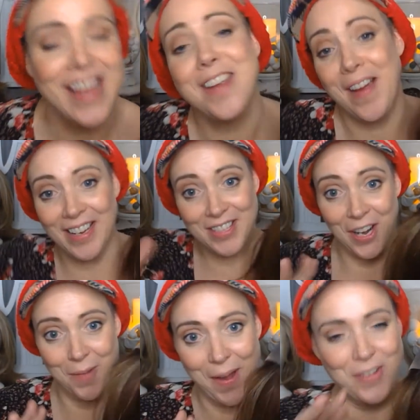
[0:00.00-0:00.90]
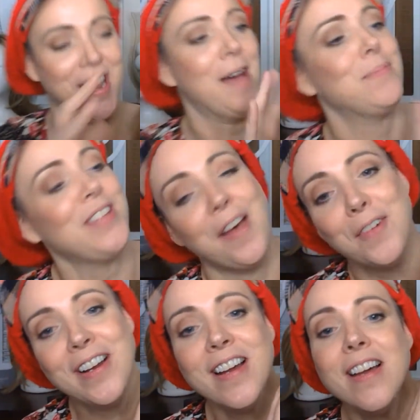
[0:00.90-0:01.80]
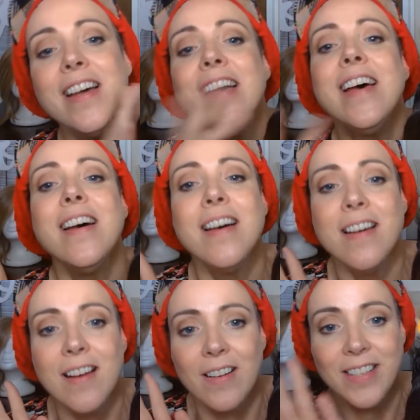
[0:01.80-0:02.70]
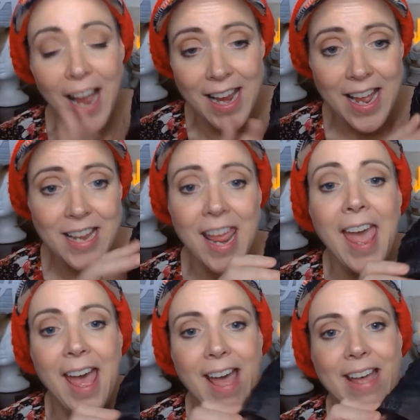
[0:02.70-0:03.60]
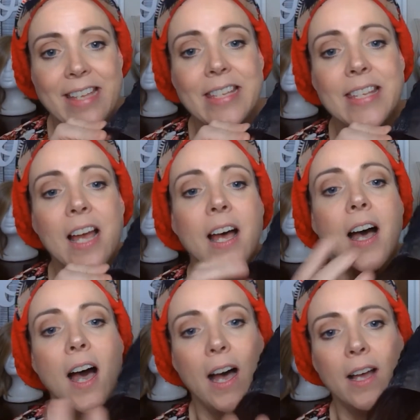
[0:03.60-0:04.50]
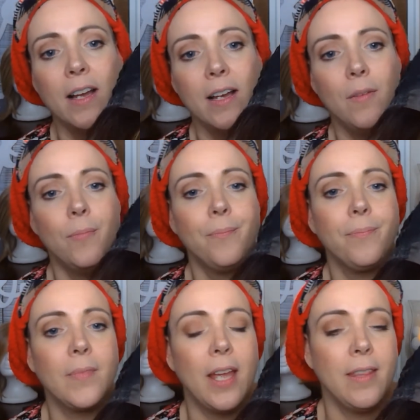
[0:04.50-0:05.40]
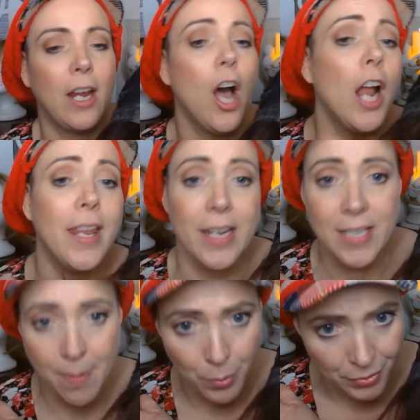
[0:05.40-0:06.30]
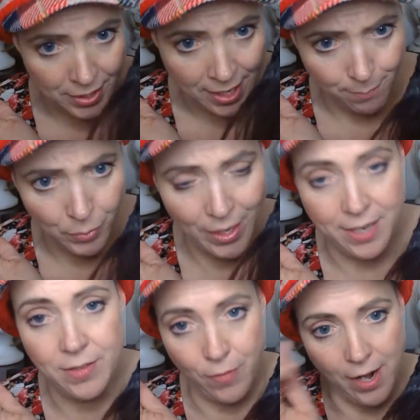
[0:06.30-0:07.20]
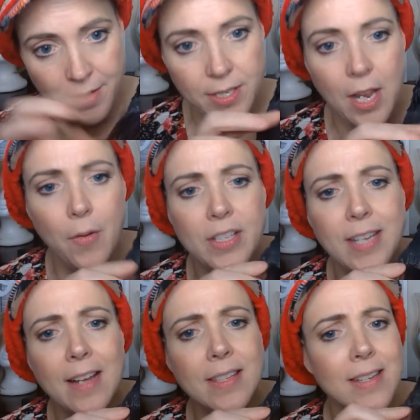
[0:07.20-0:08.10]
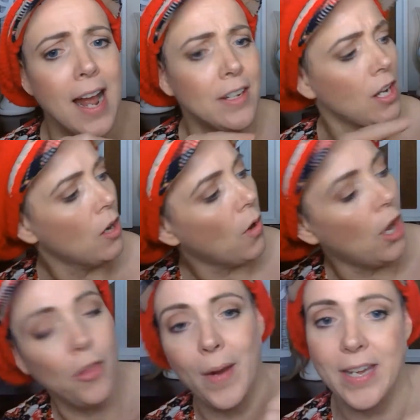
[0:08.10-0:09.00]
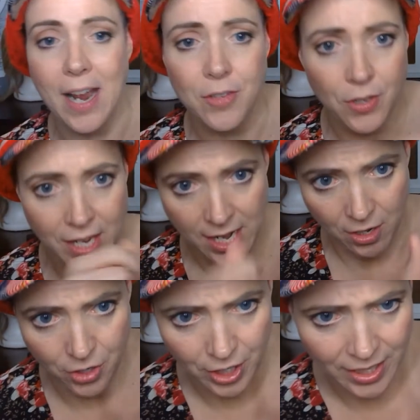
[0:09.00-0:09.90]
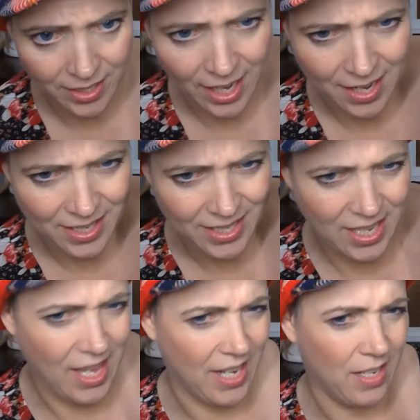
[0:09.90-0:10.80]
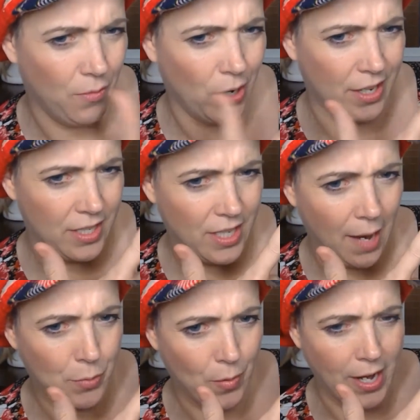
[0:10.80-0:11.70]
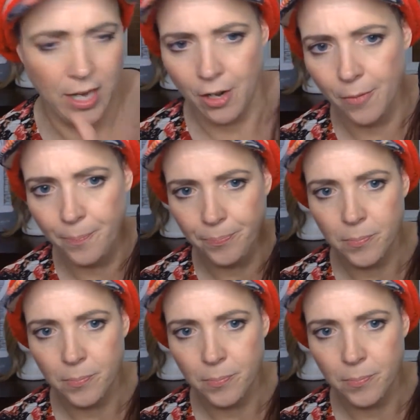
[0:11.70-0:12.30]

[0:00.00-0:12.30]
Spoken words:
Anyway, let's talk about her cap. So Zion has they call it a temple-to-temple lace front. So it does not go all the way down to the ears. You can kind of see that where it stops right here.